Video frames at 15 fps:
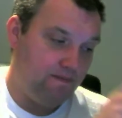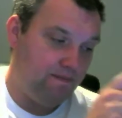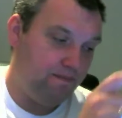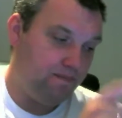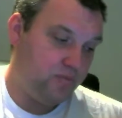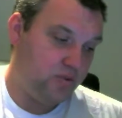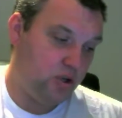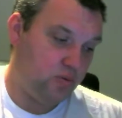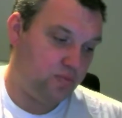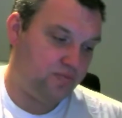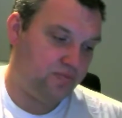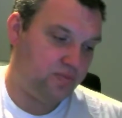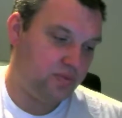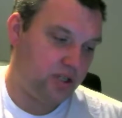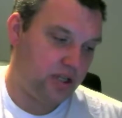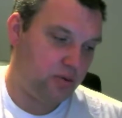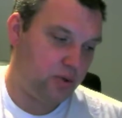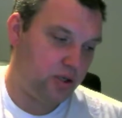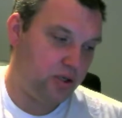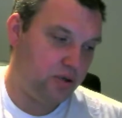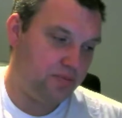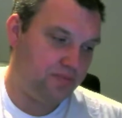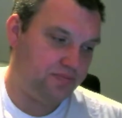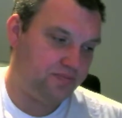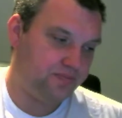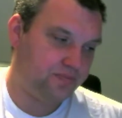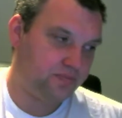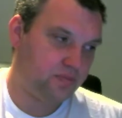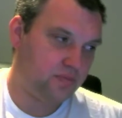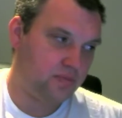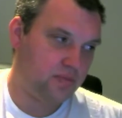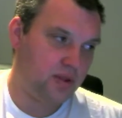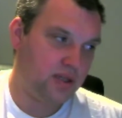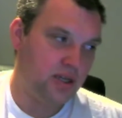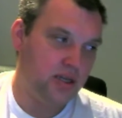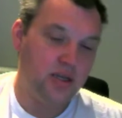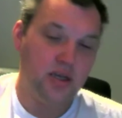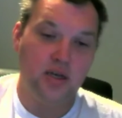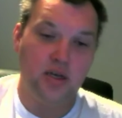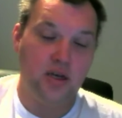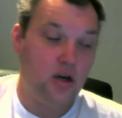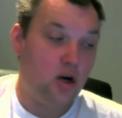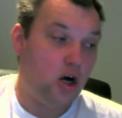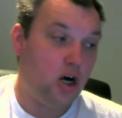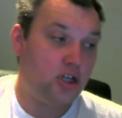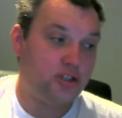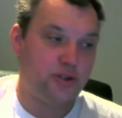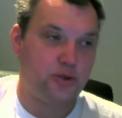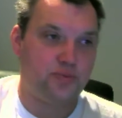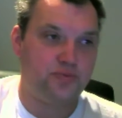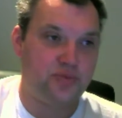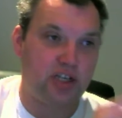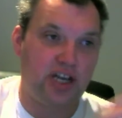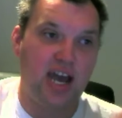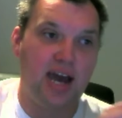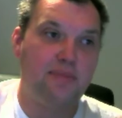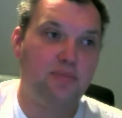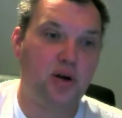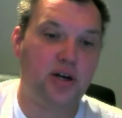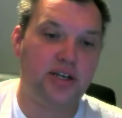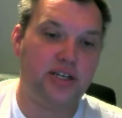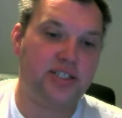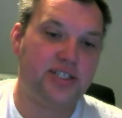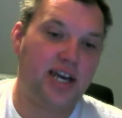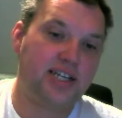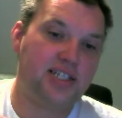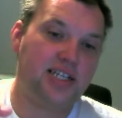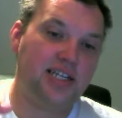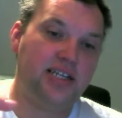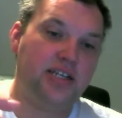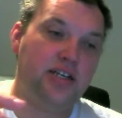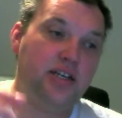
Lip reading: So, there we go. Also, the camera is actually,